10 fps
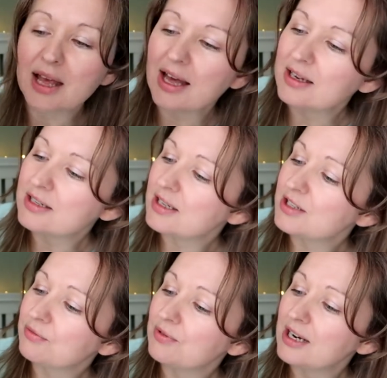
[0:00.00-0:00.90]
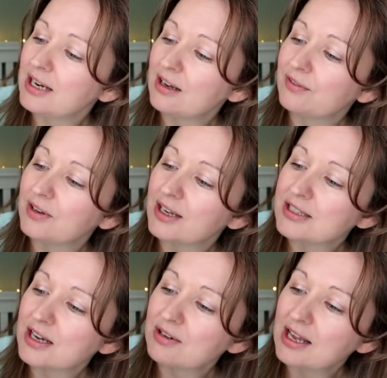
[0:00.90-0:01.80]
and it's really lovely.
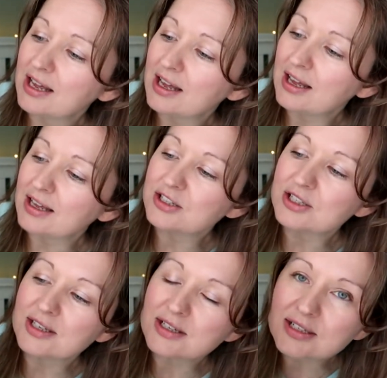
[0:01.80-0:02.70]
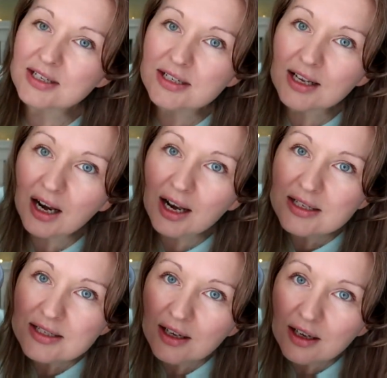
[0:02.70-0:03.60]
Down here it just says Disney
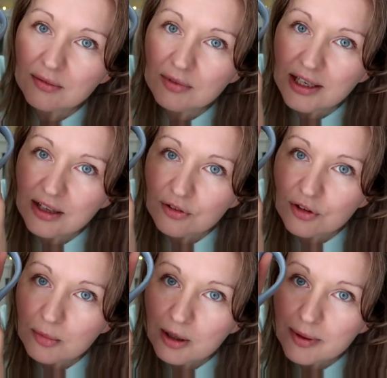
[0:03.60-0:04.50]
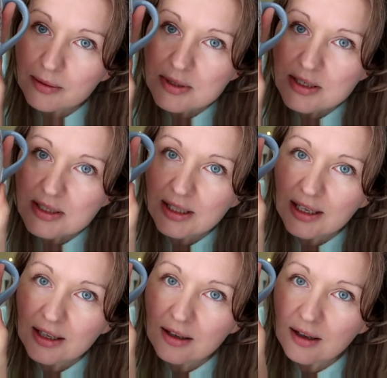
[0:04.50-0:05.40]
Classic in relief. You might be able to
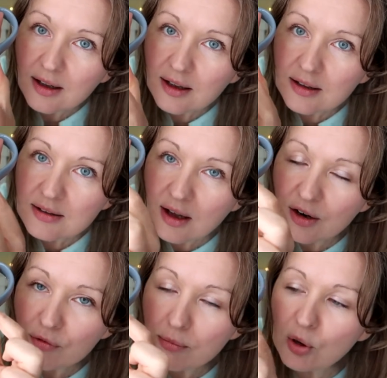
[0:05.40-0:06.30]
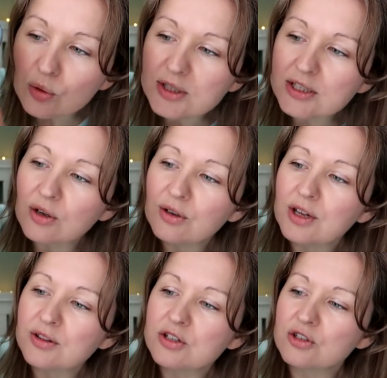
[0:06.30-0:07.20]
see kind of moulded on,
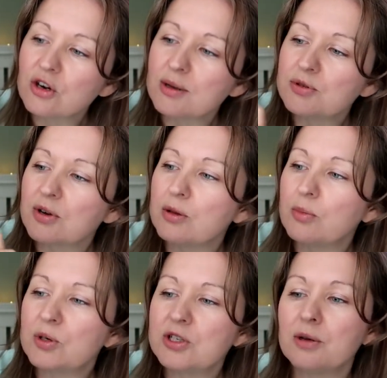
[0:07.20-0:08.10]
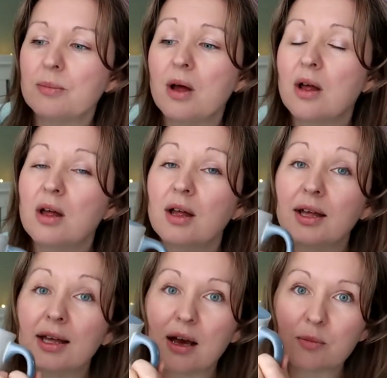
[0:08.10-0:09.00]
and the stripes around the bottom.
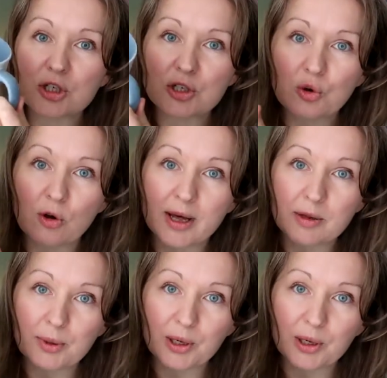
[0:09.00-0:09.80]
Can we just talk about the